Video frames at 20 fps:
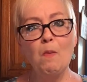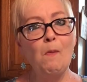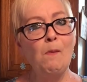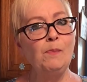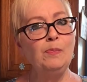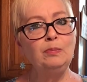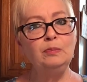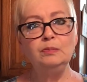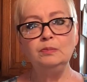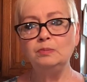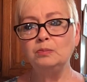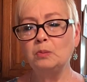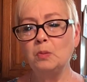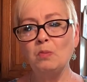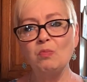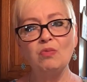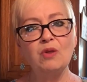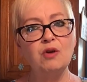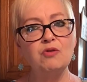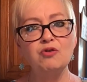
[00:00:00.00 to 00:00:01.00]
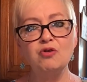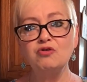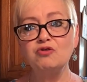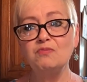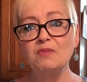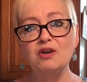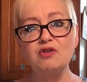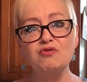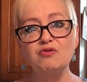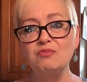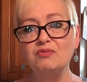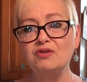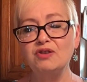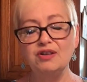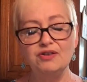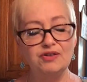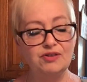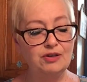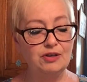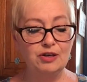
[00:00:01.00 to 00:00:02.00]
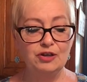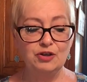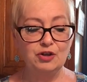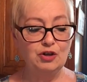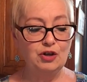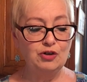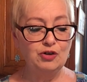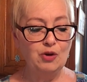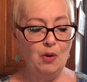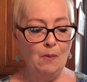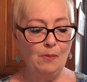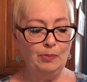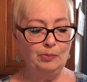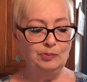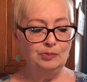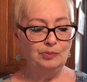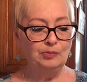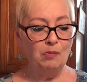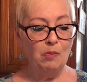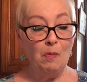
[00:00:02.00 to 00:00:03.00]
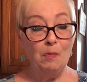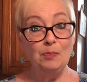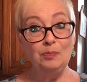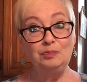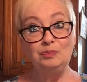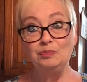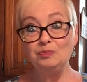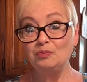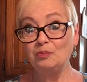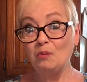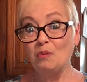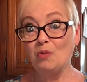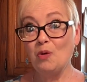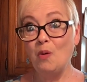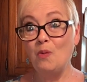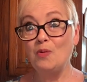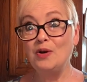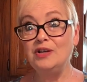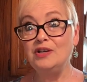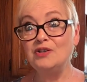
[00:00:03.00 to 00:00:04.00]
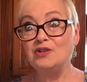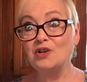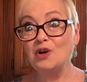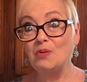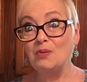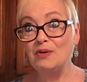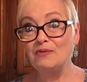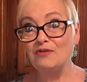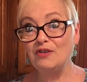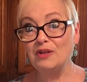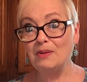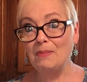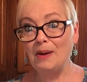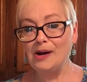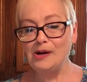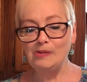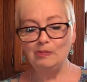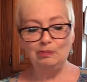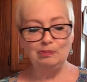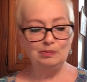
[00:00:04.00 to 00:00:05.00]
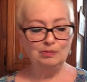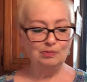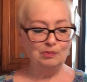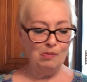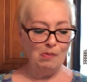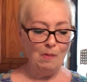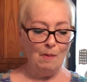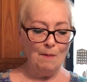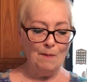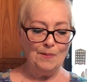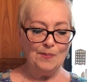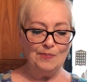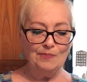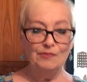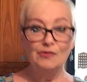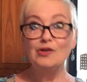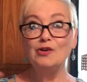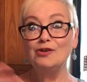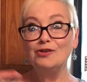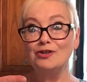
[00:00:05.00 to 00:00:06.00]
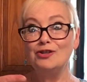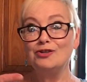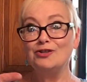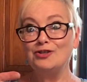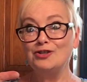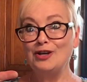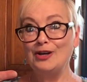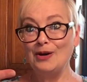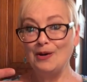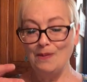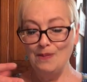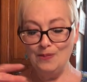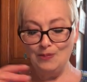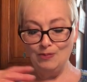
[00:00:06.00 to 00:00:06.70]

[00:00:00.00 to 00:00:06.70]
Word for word: Mmm, those mushrooms taste delicious. We need to go in for the bite. Look at this thing.